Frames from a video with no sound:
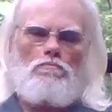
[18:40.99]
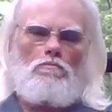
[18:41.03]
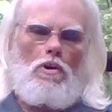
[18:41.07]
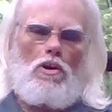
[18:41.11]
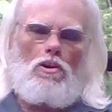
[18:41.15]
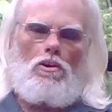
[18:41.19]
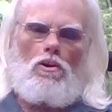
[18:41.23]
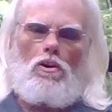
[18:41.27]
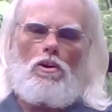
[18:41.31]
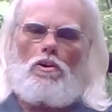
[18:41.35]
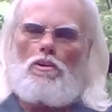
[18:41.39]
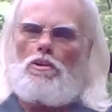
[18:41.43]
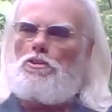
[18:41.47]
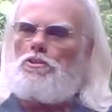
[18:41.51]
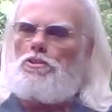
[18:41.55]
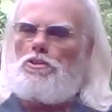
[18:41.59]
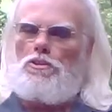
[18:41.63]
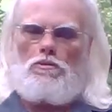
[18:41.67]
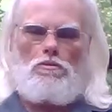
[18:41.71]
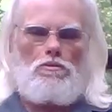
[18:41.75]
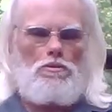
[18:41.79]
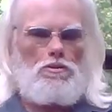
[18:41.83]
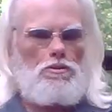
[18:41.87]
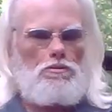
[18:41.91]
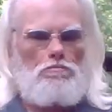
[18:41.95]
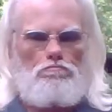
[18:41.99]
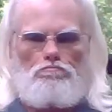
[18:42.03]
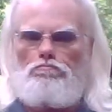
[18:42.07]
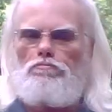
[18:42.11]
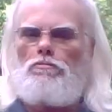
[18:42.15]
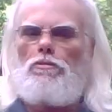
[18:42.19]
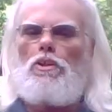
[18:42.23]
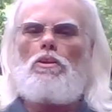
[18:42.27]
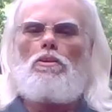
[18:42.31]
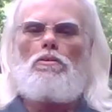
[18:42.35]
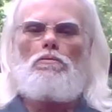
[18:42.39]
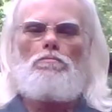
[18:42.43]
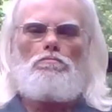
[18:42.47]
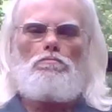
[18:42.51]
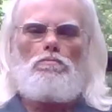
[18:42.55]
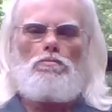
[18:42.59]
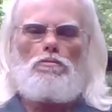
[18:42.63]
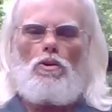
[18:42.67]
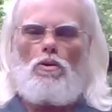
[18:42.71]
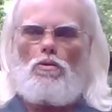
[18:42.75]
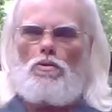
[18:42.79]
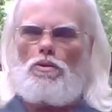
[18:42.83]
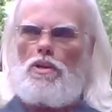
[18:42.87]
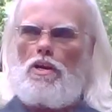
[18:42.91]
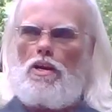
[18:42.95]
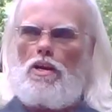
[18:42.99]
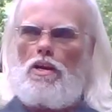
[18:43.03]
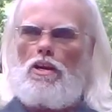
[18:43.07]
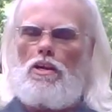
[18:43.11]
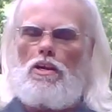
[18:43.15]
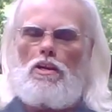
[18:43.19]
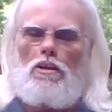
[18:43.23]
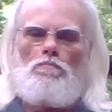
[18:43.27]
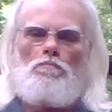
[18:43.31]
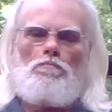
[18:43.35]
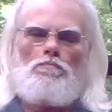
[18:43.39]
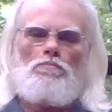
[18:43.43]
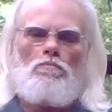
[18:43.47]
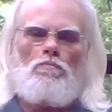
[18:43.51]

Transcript: My heart issues, you know, okay.